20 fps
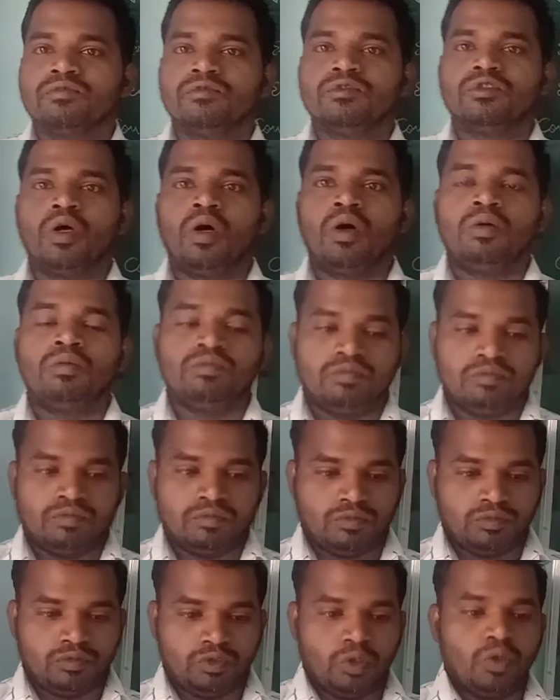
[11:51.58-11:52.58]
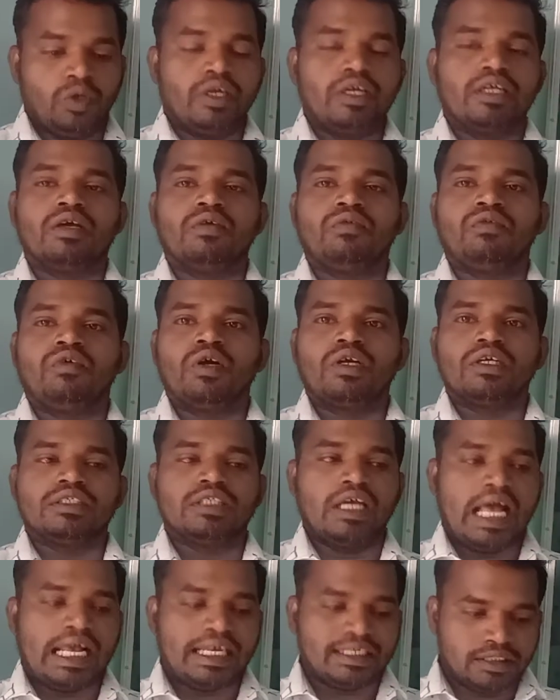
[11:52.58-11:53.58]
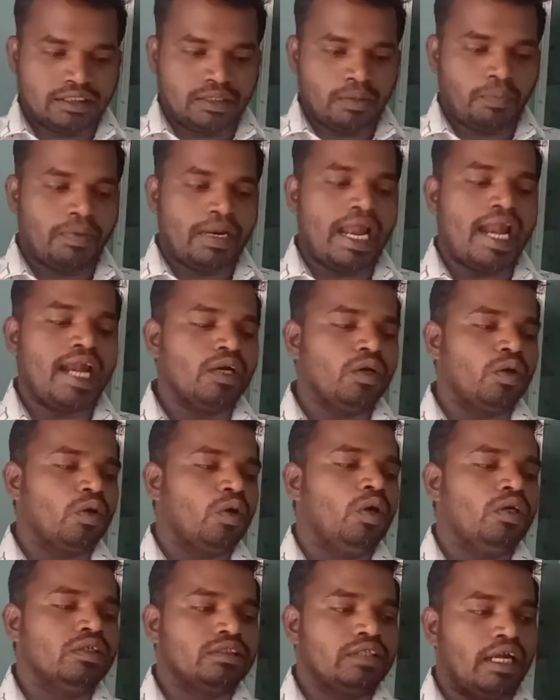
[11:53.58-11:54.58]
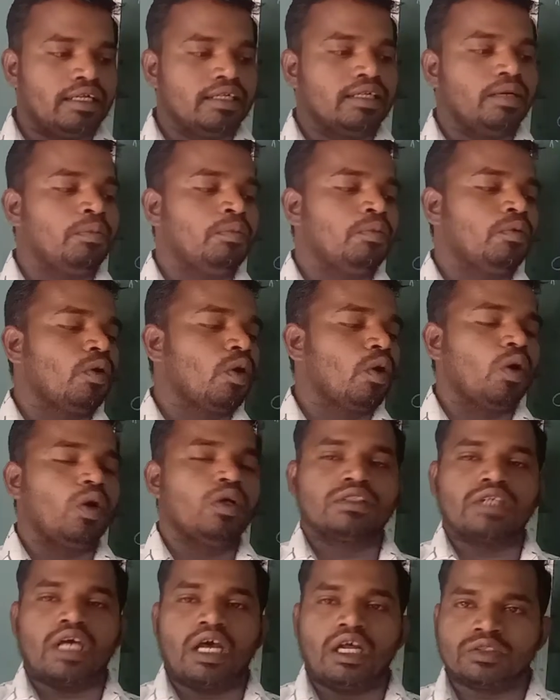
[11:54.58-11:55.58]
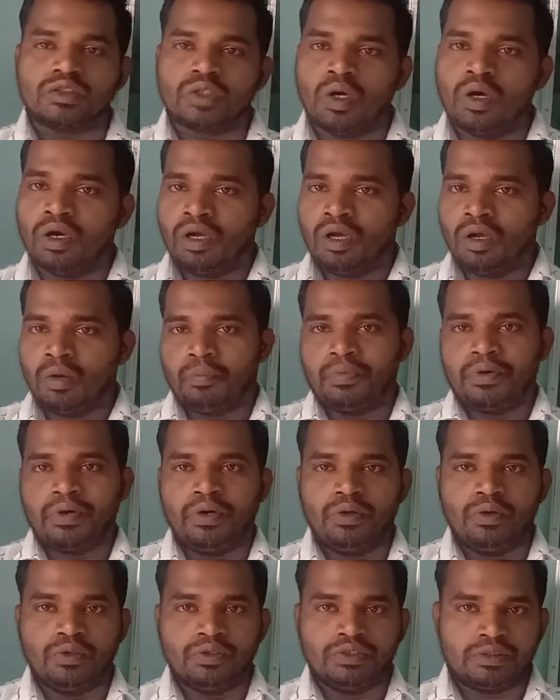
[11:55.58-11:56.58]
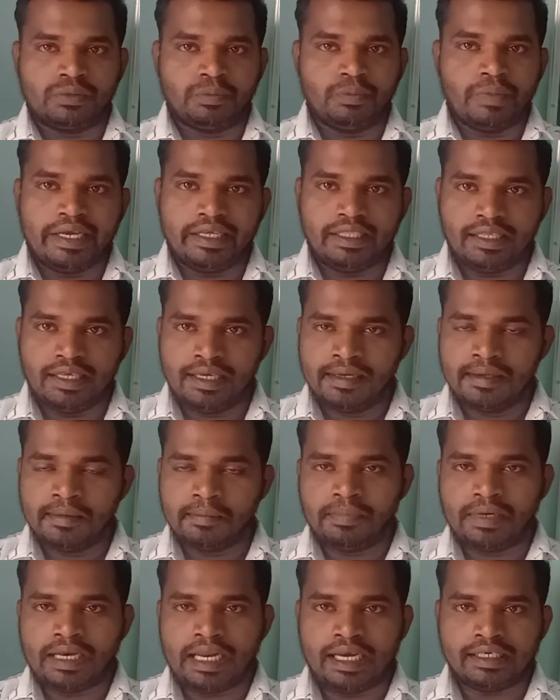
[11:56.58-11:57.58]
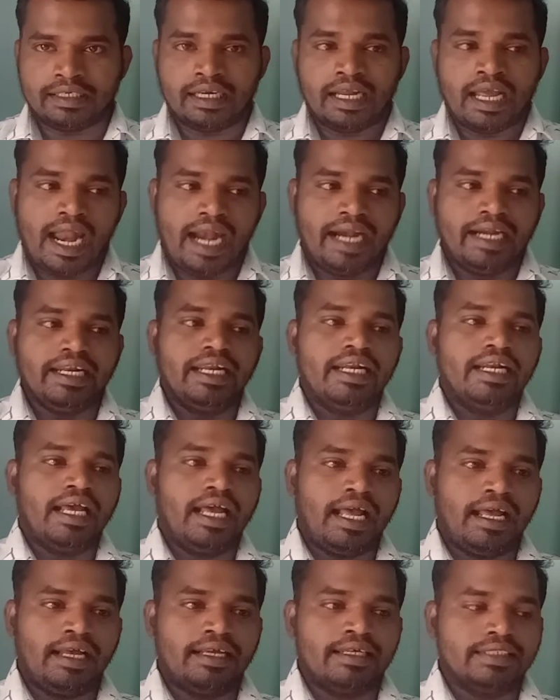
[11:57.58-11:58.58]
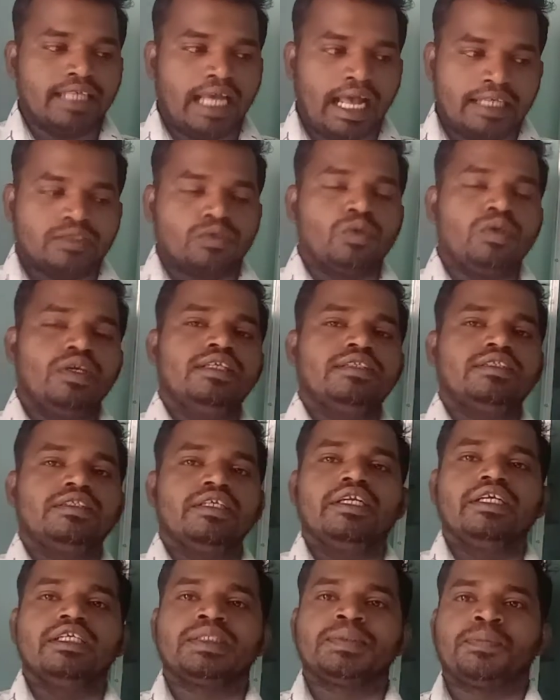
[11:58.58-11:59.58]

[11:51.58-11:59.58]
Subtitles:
So during the photosynthesis, as the plant grows, then the glucose also produced by the plant, and as soon as it is